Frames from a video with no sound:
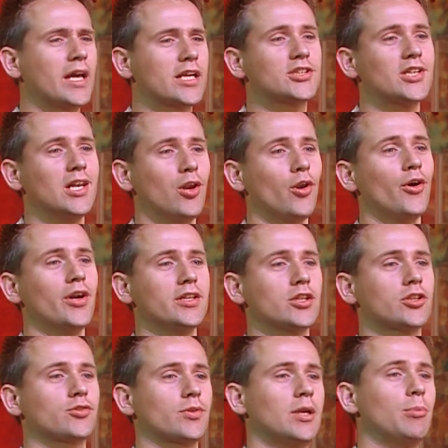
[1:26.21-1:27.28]
actually learning the
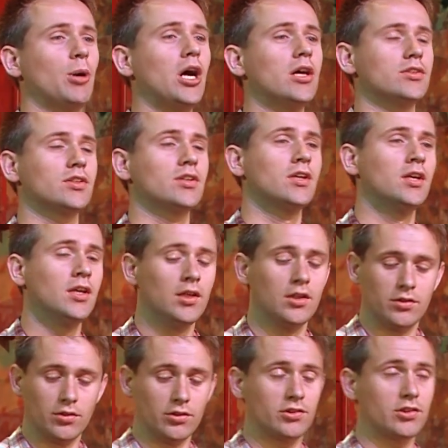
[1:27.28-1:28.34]
3 balls.
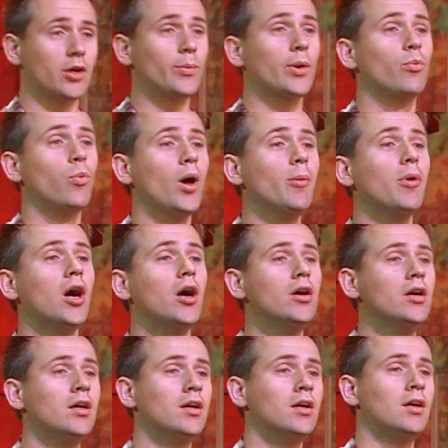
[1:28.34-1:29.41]
So you start with 1 ball
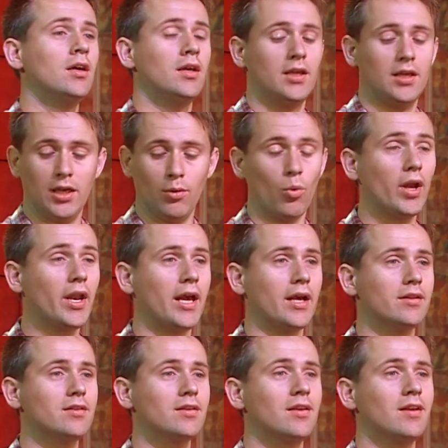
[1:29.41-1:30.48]
in one hand.